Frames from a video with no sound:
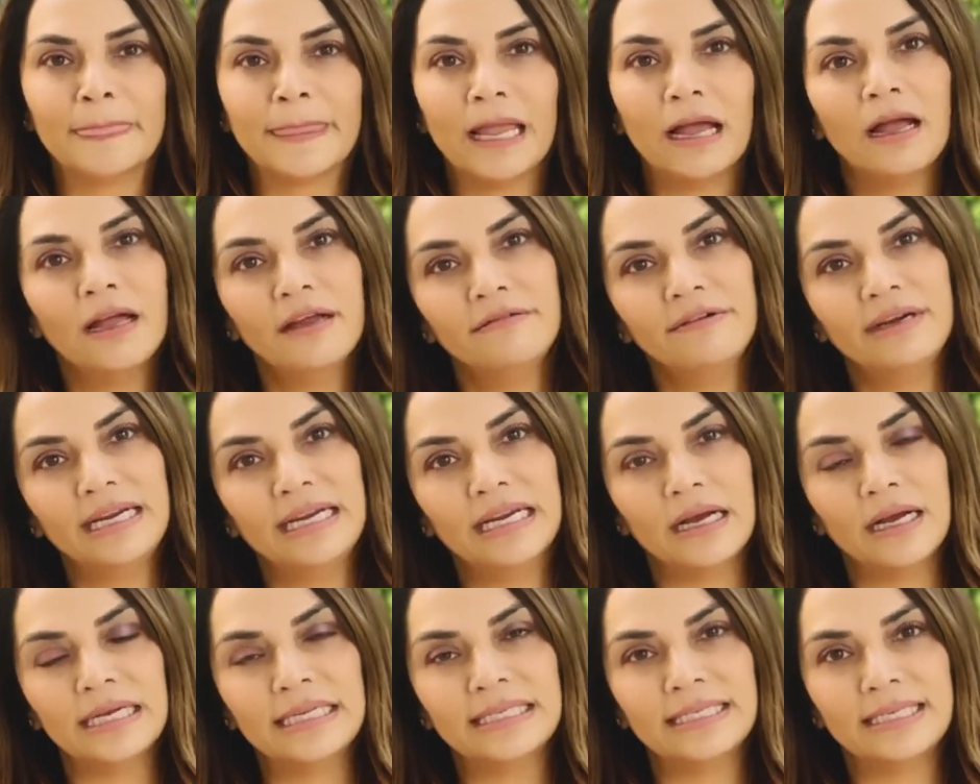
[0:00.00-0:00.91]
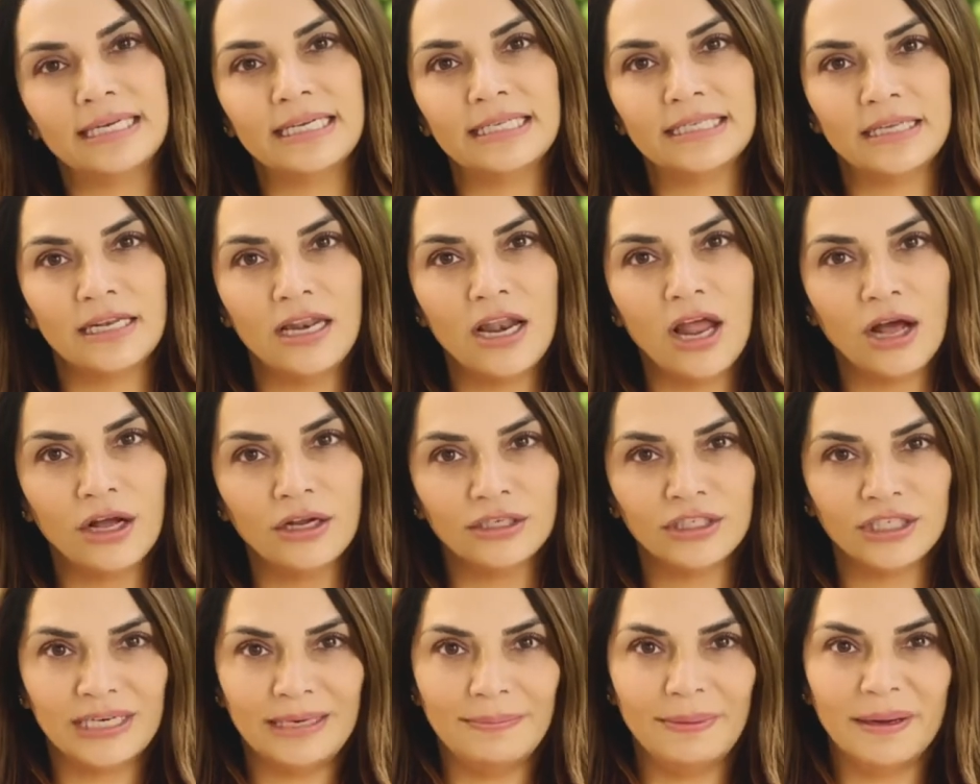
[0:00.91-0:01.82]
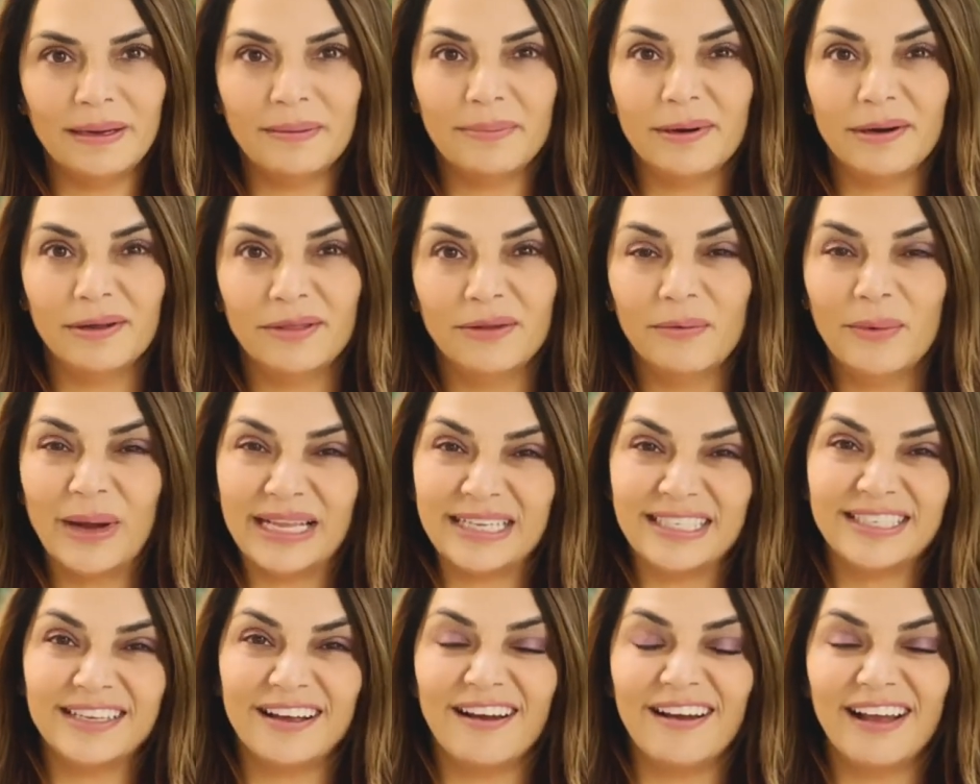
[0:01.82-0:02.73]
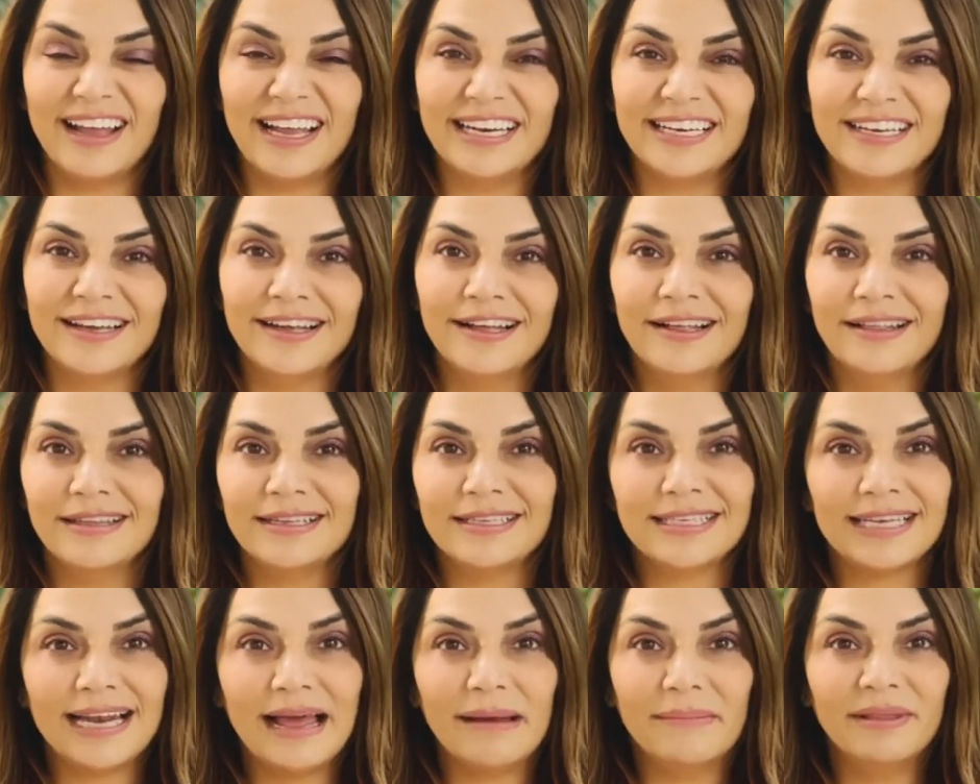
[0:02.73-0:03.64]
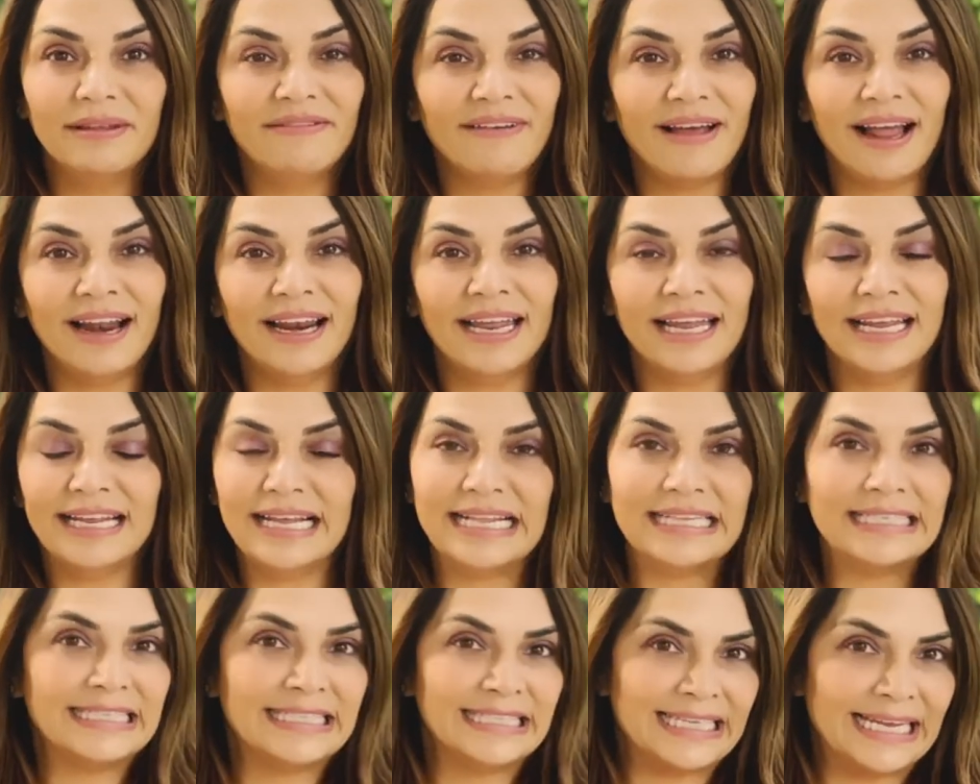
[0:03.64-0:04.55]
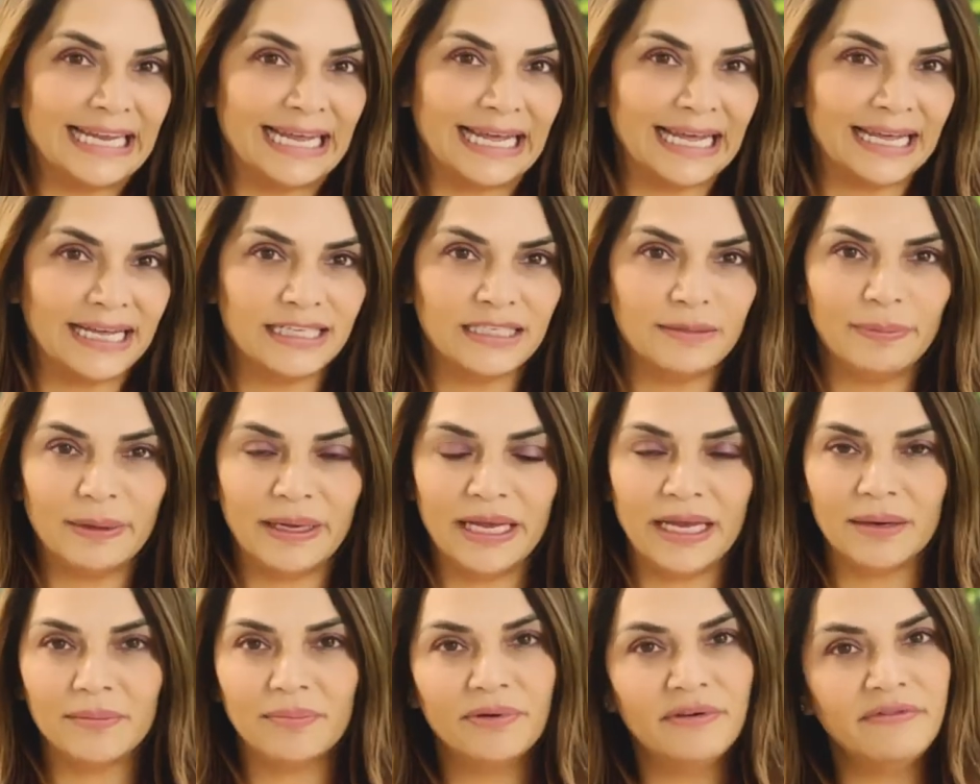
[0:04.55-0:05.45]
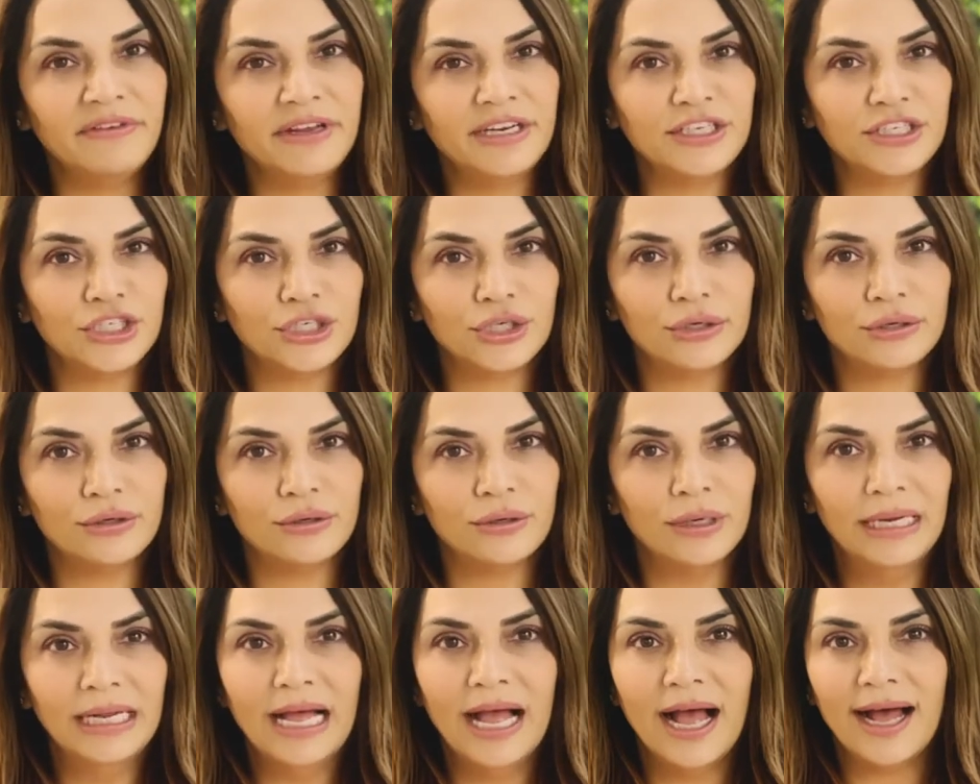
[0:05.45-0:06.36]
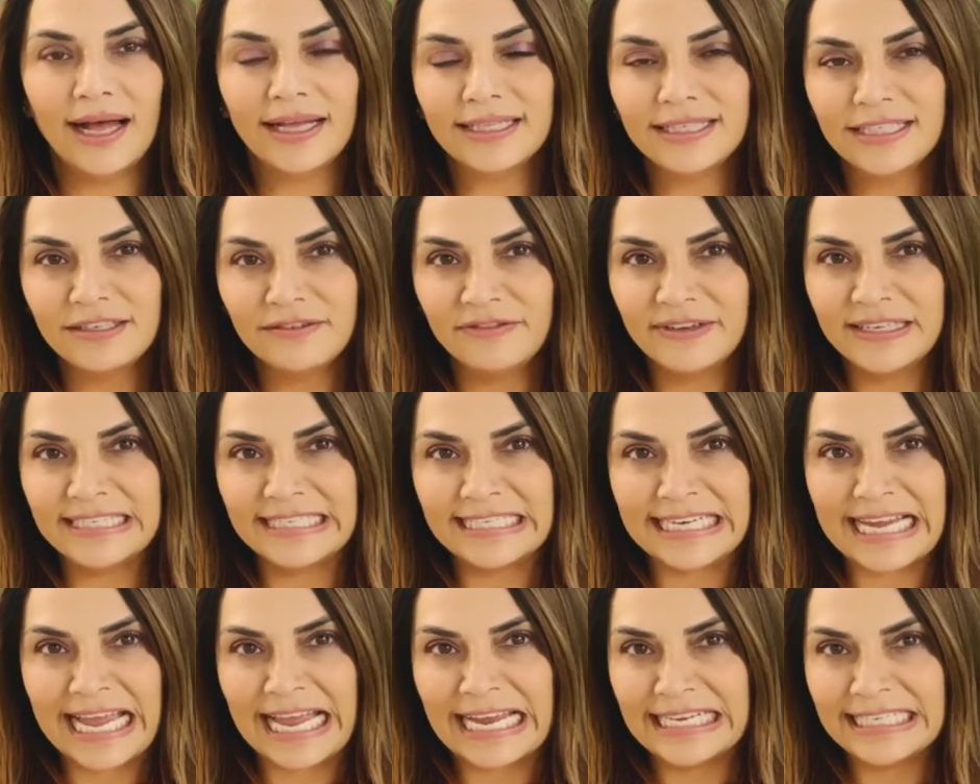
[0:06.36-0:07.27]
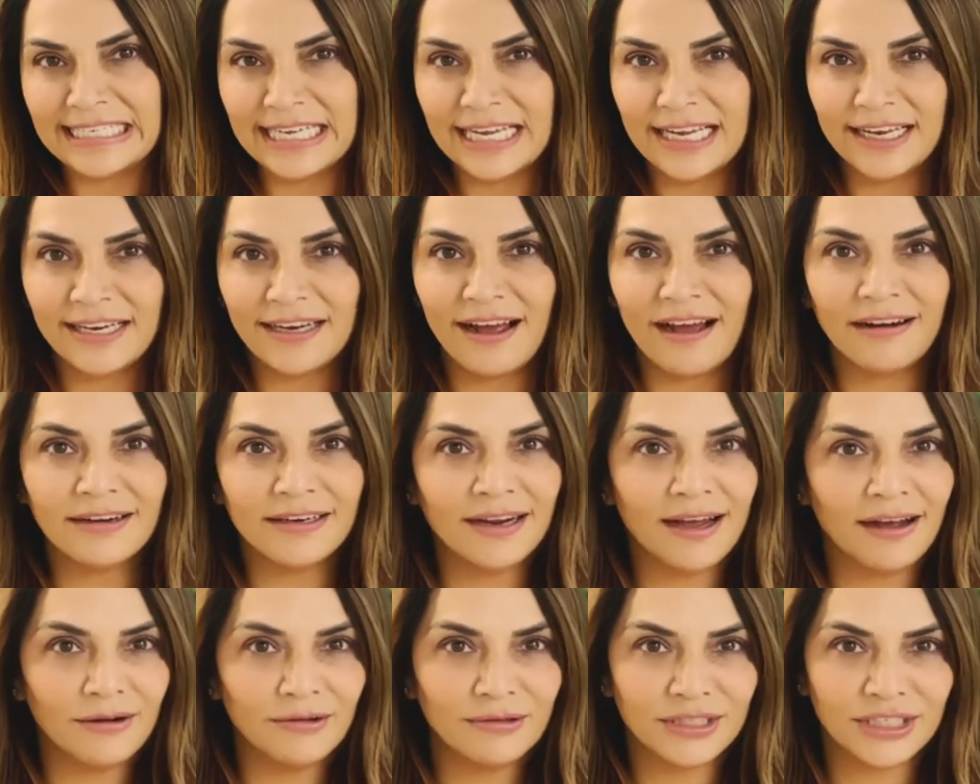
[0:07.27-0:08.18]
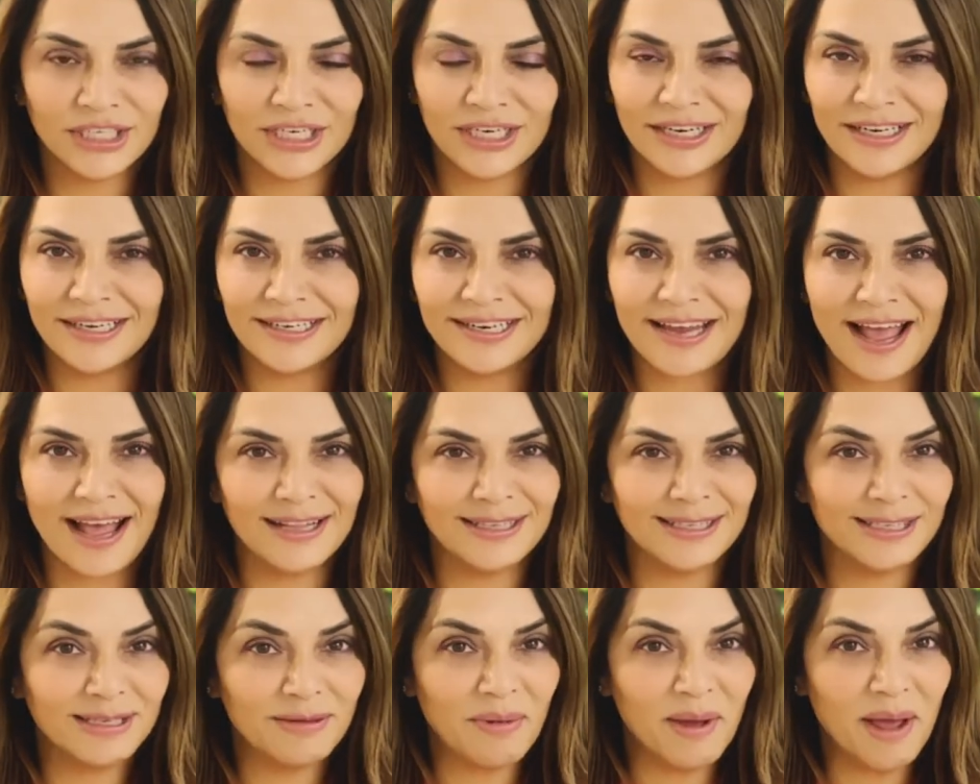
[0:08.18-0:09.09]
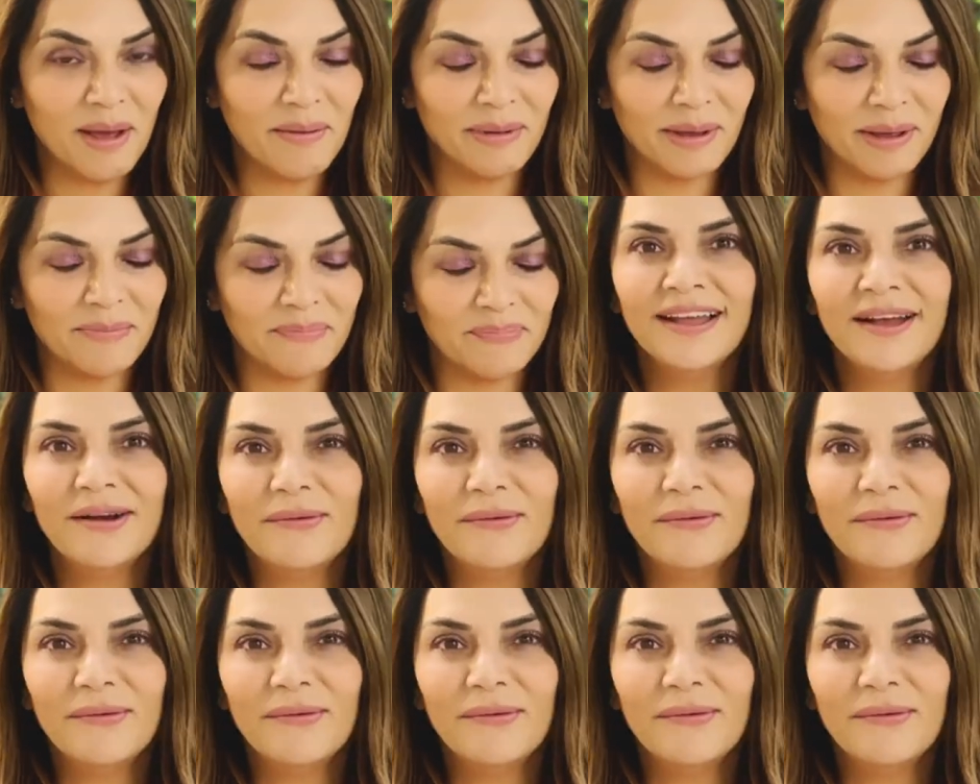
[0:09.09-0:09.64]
I realised that it's largely people on the west side that slam the valley and see it as being provincial, unsophisticated, uncultured and suburban.